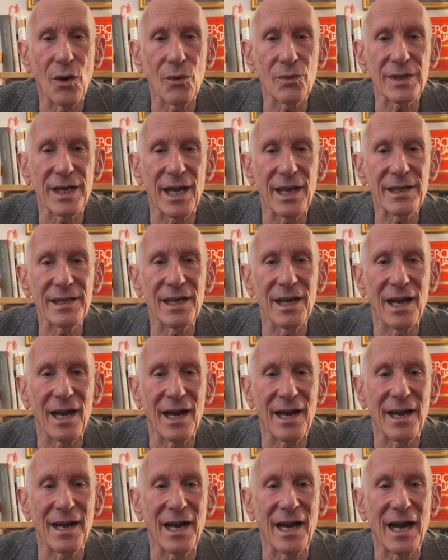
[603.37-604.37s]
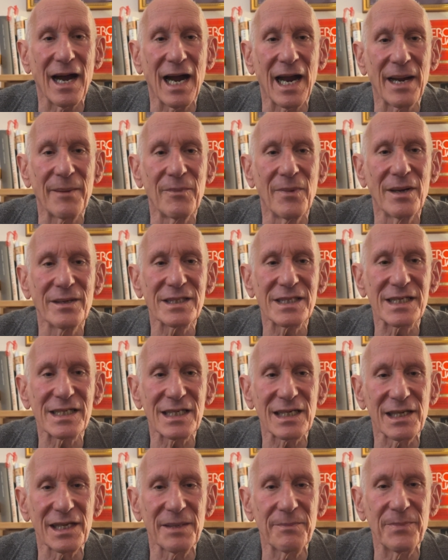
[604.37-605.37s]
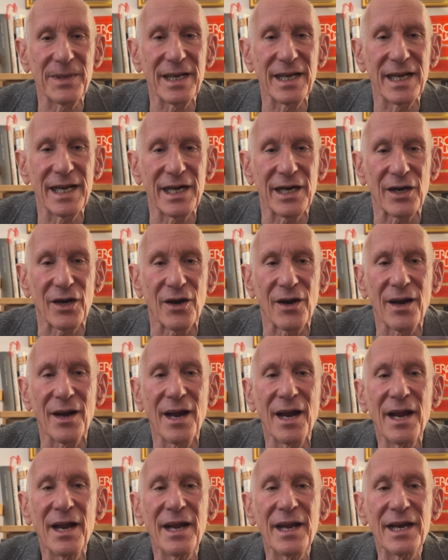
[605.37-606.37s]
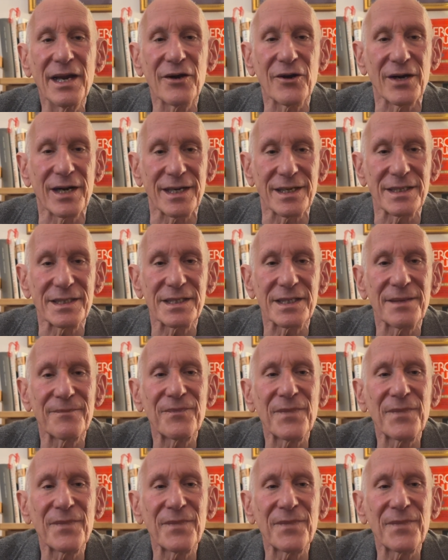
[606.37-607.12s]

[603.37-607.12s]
on, I'm slipping here. Here it is.